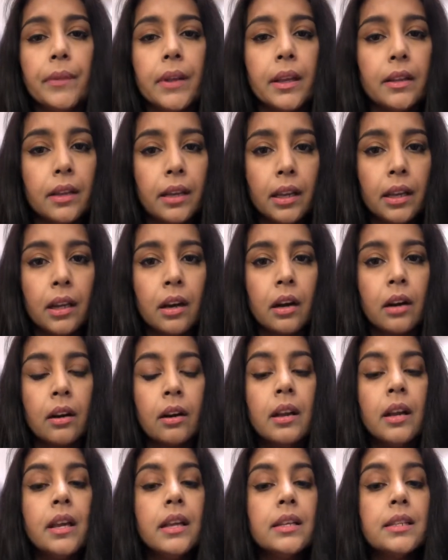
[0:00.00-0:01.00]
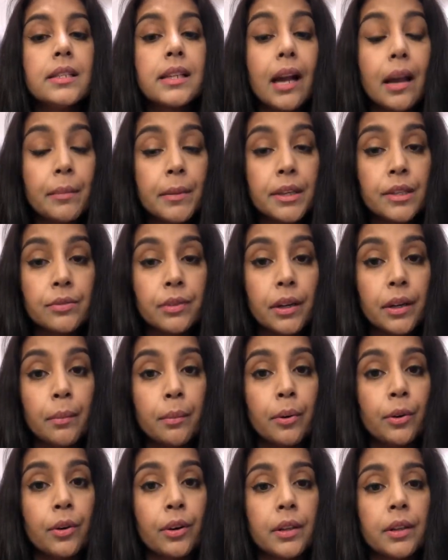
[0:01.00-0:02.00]
in the ER. Timing is very
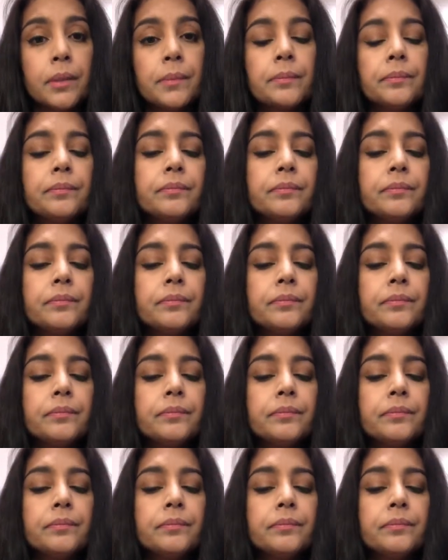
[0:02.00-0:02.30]
important